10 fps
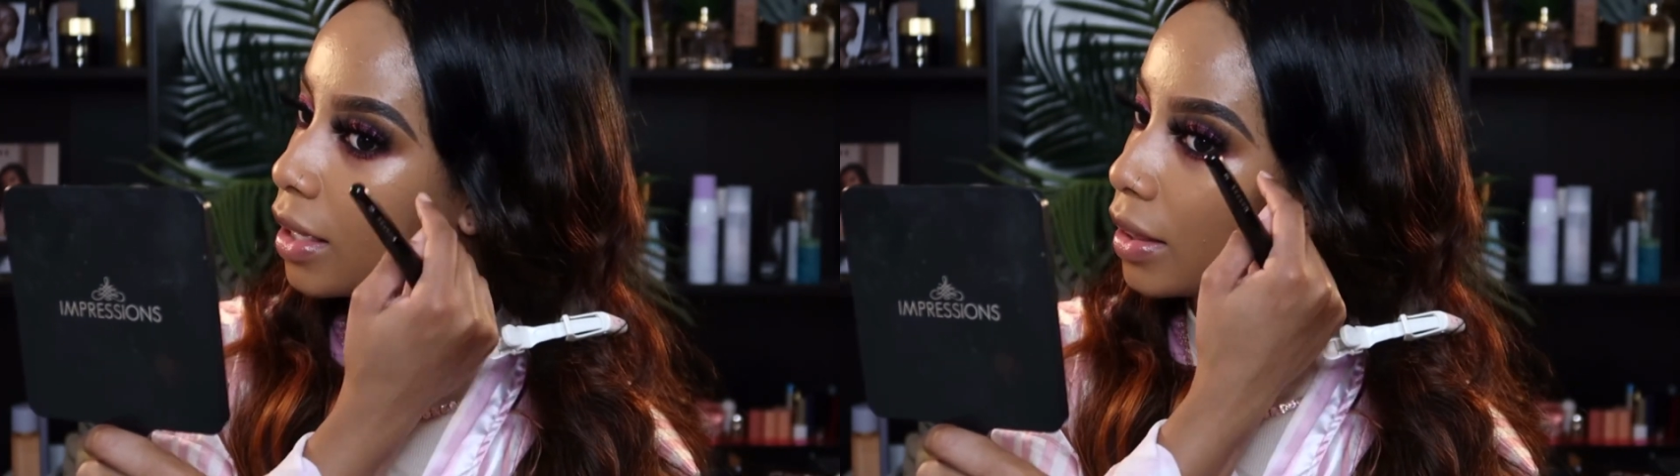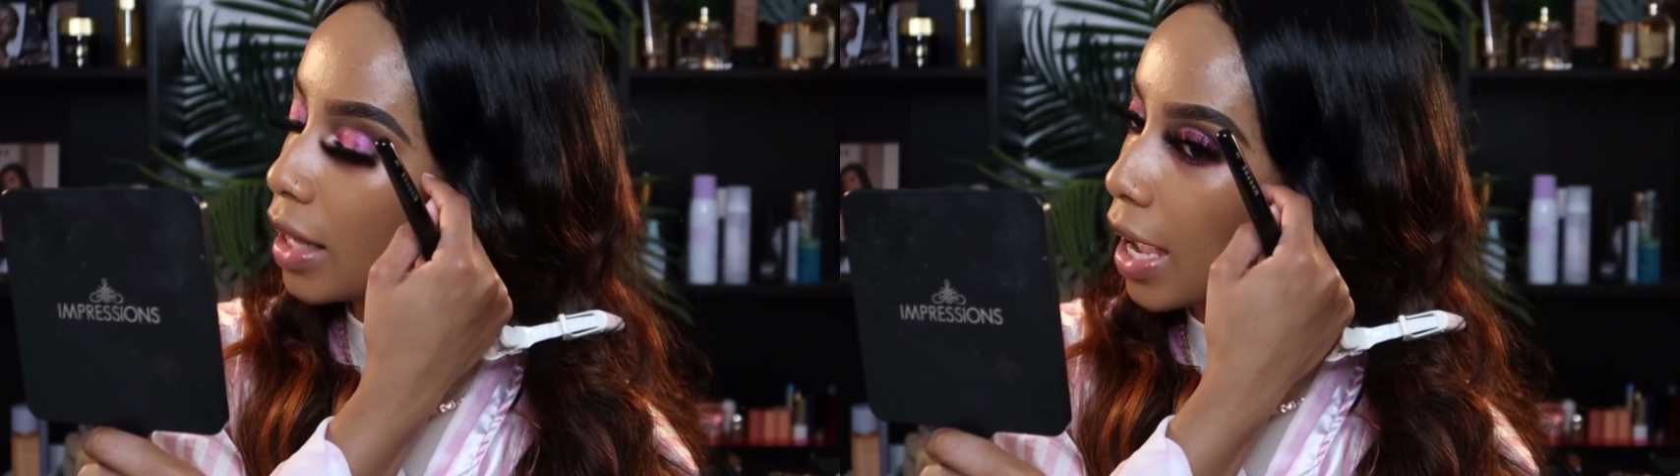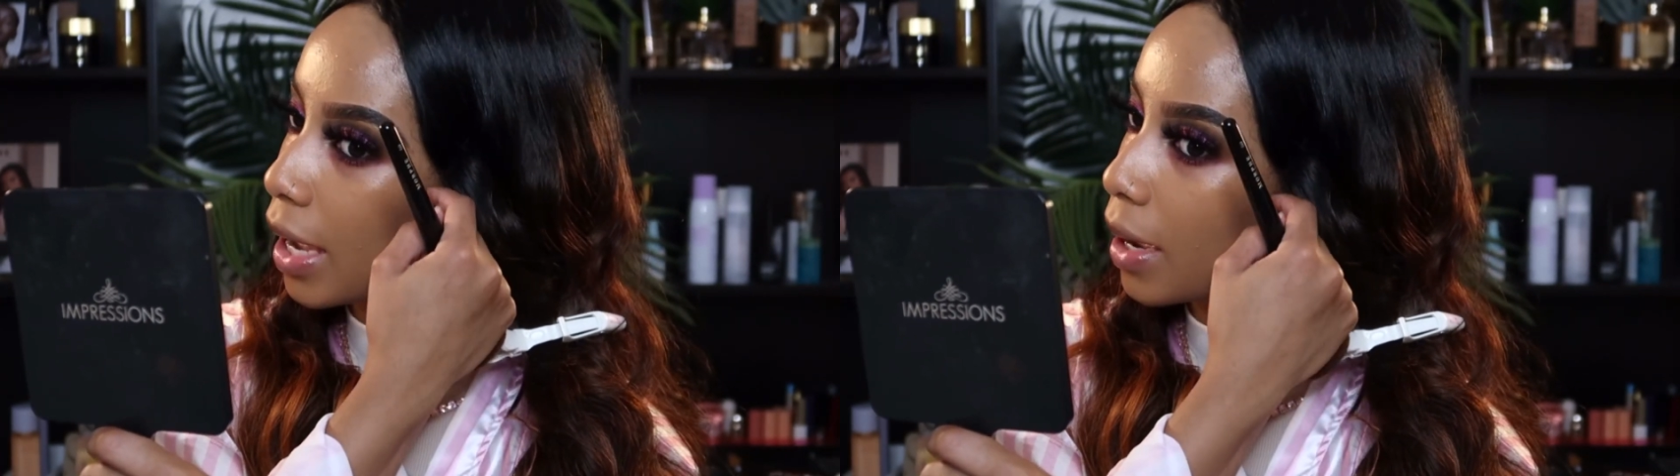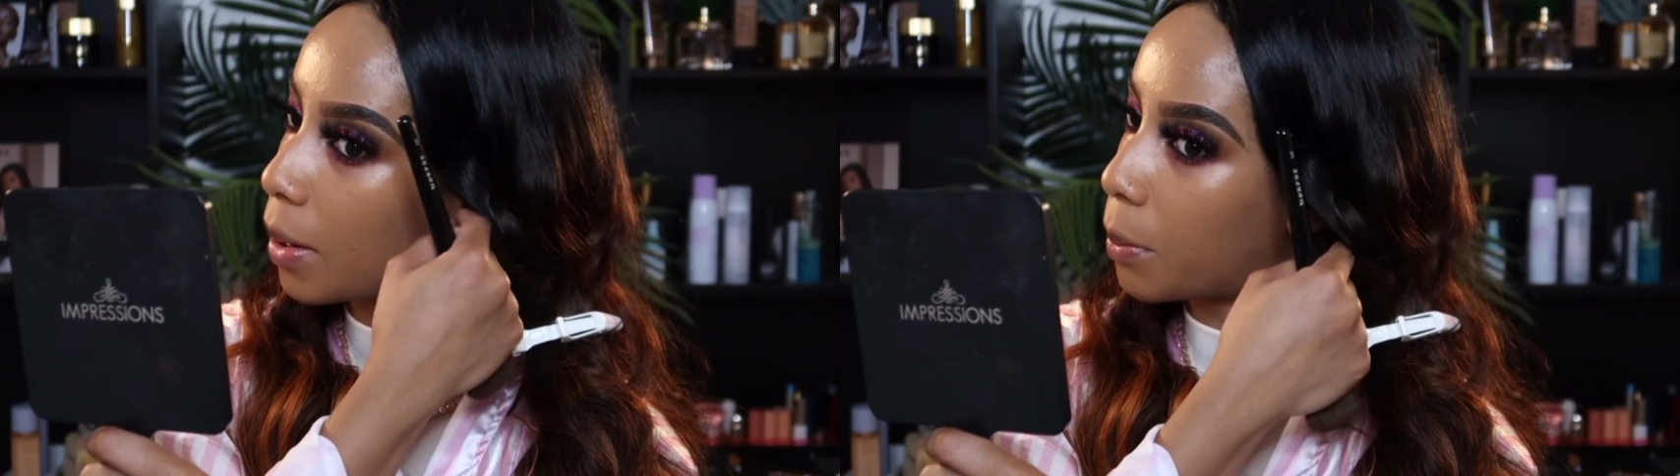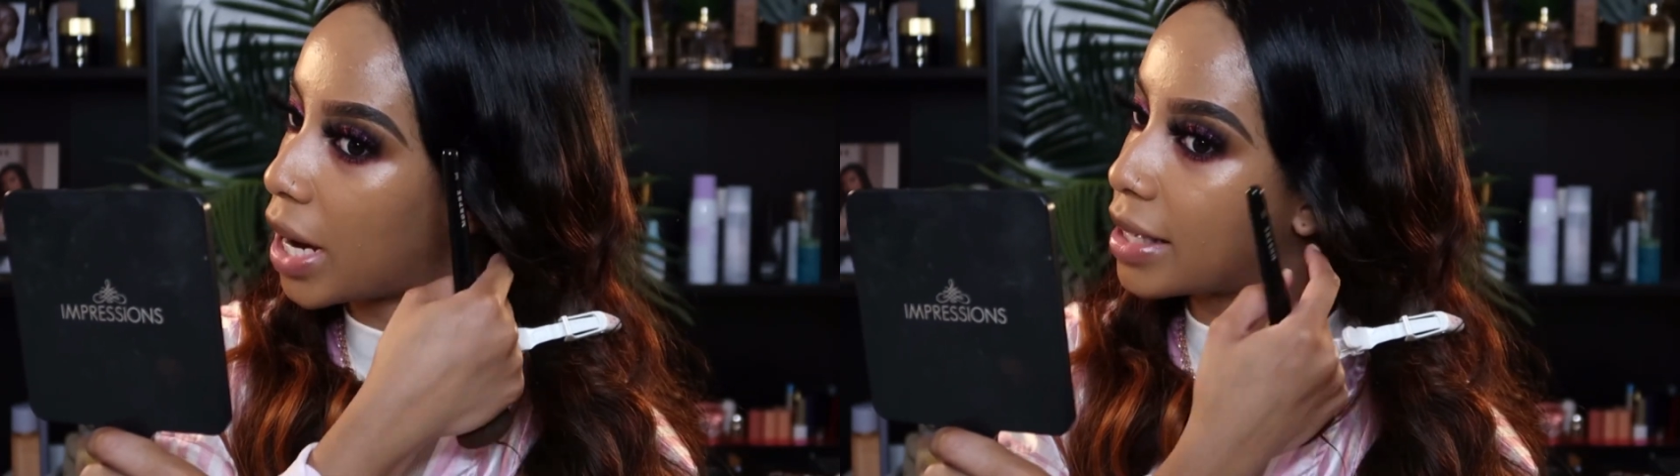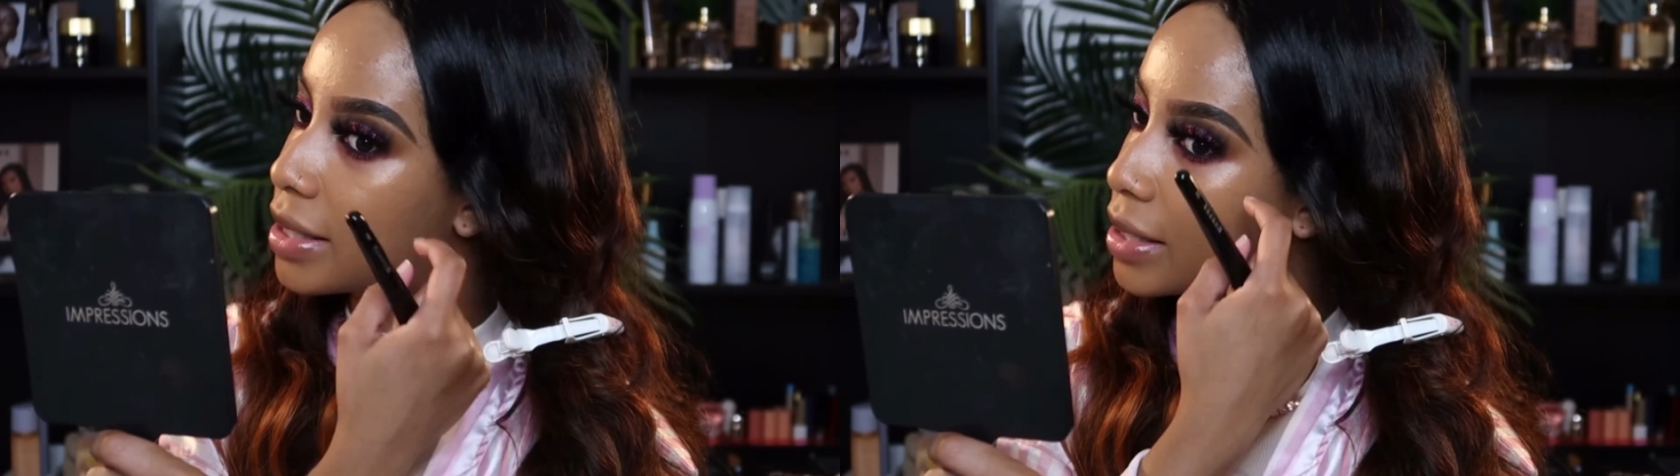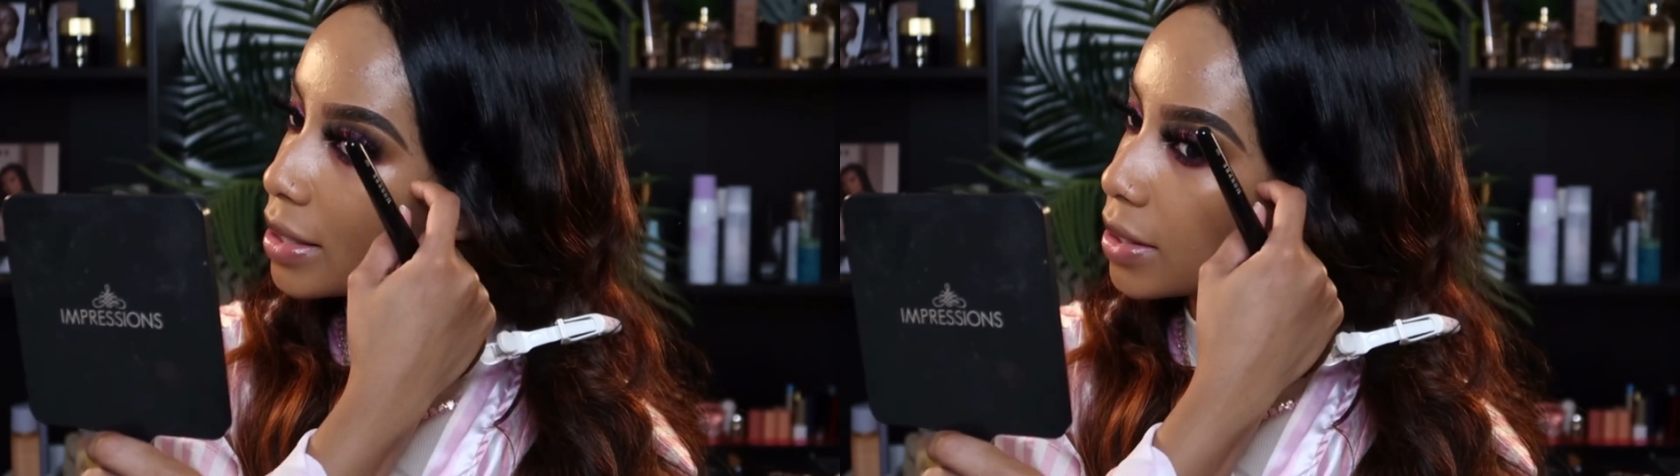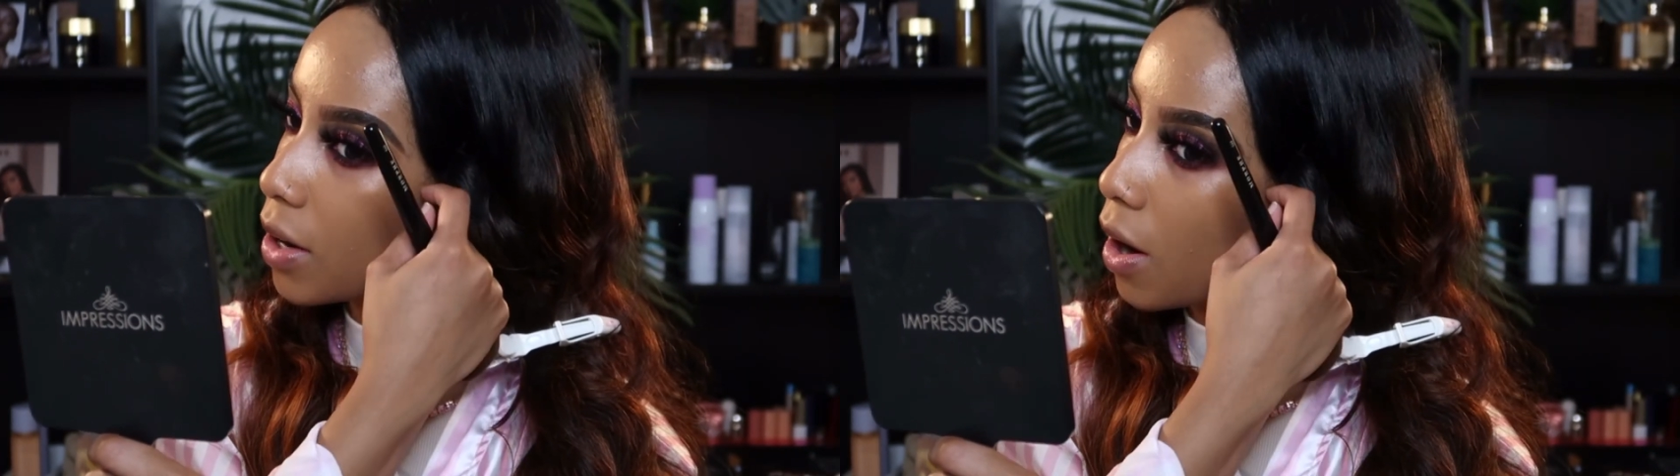like my
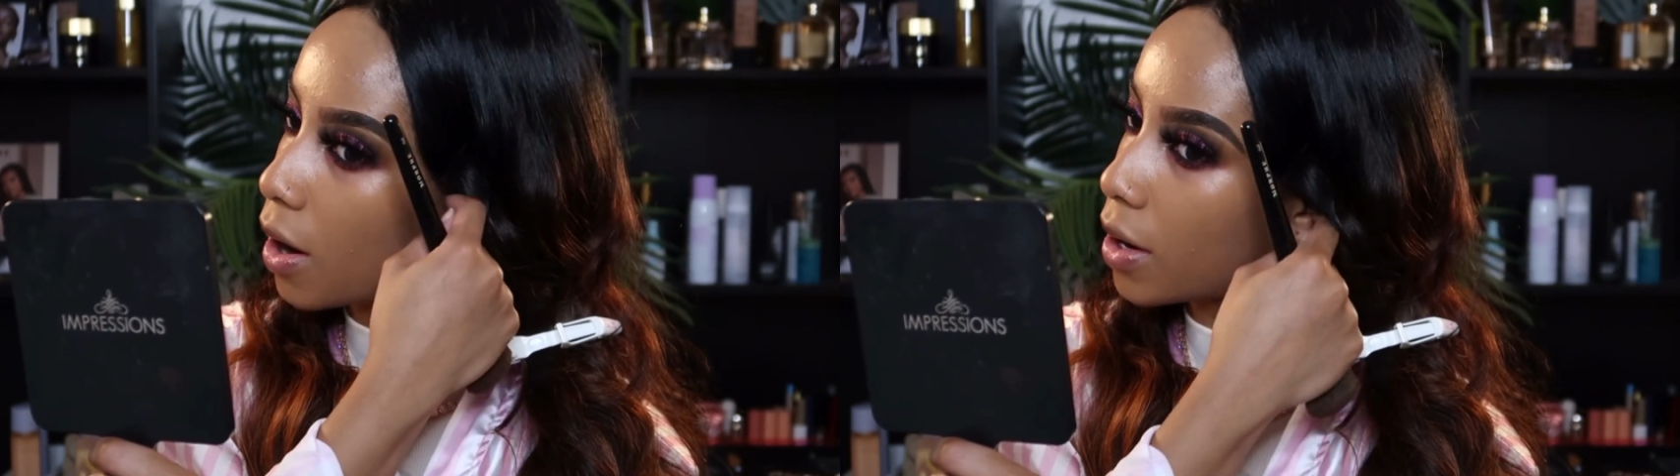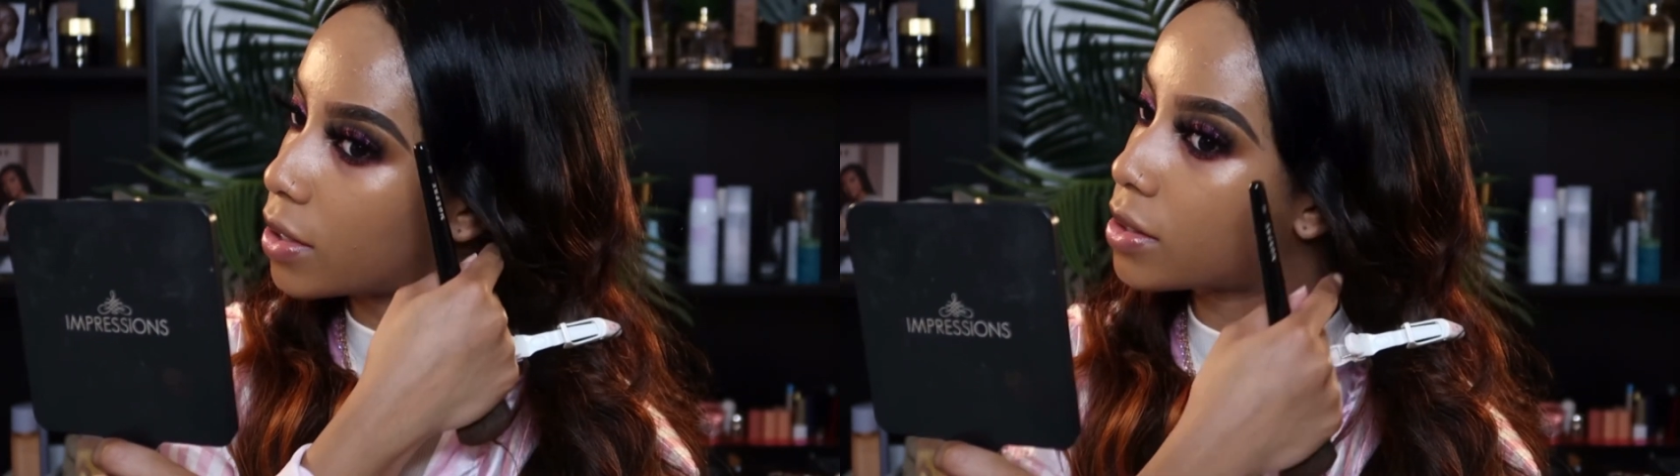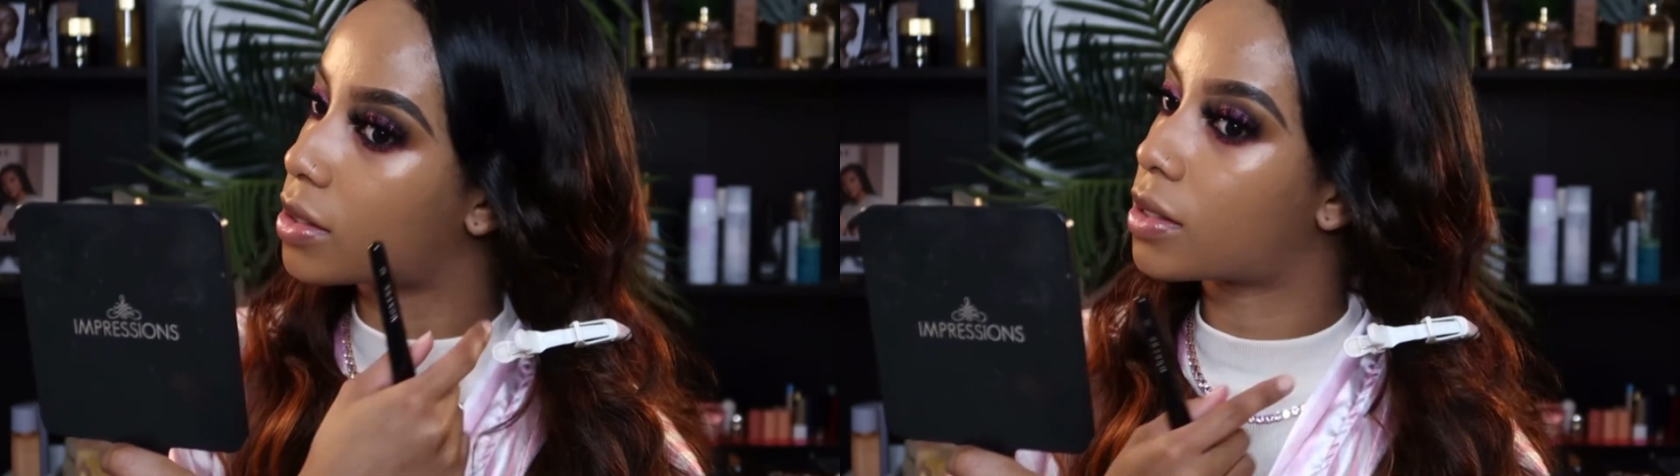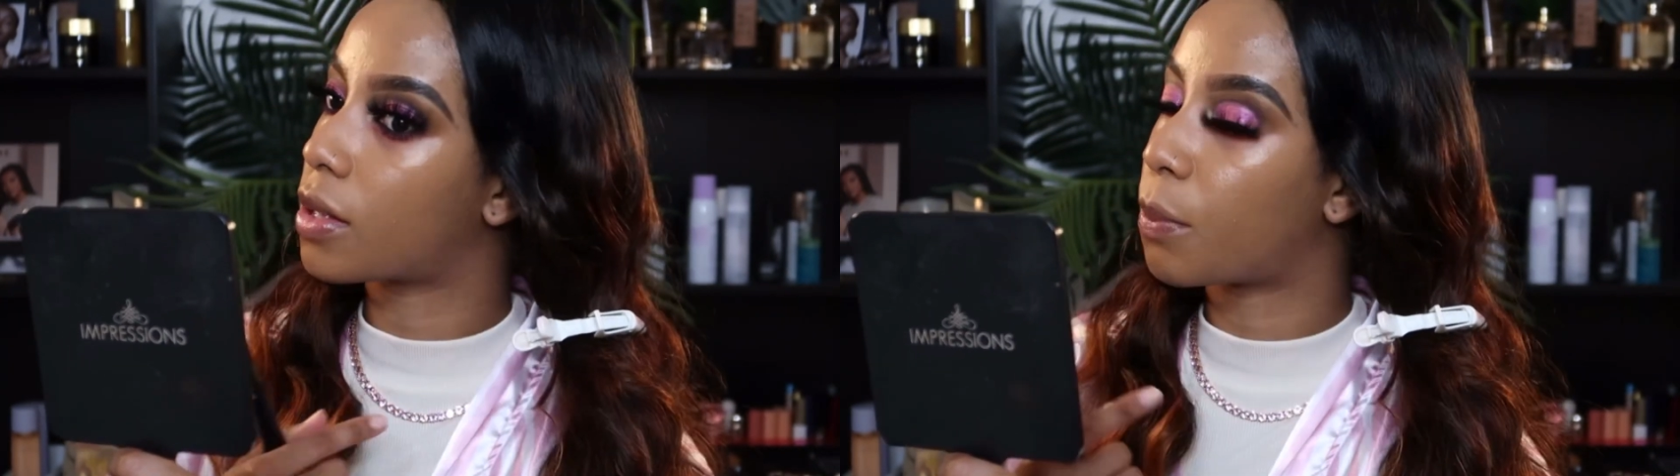scars